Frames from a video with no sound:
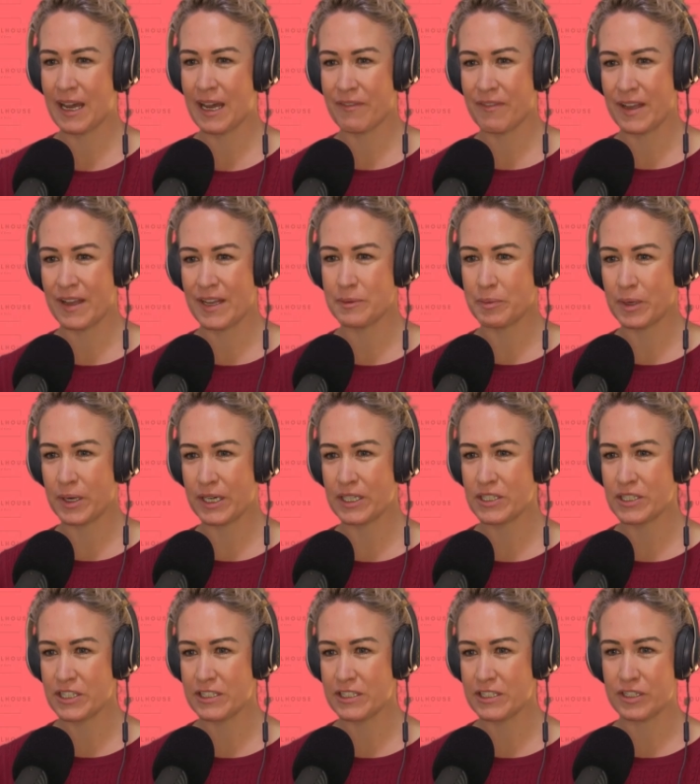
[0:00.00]
Anna van der
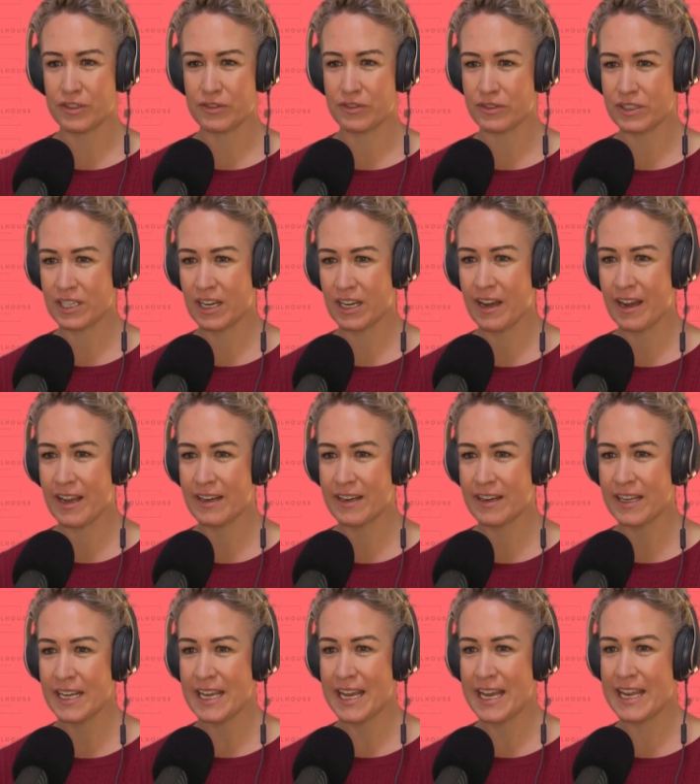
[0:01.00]
Breggen. She's just
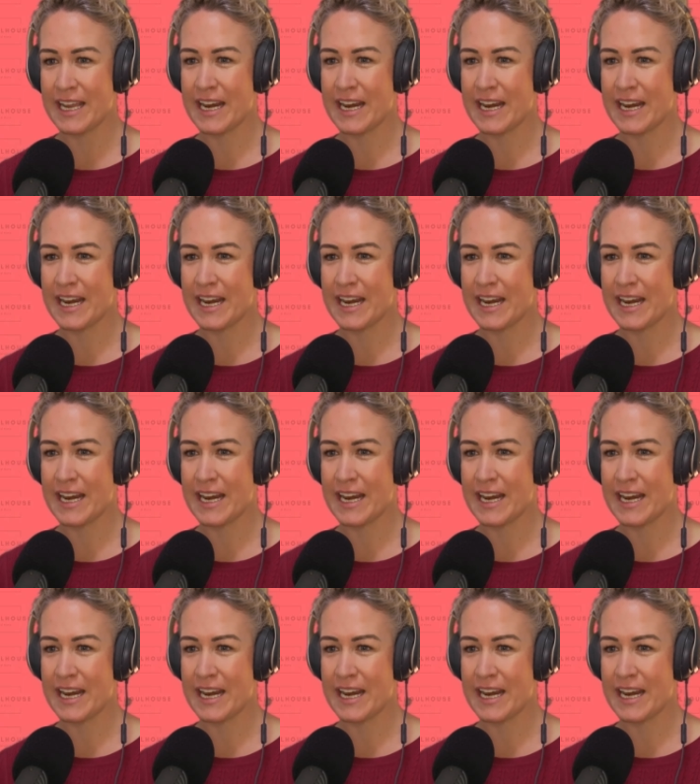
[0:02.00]
retired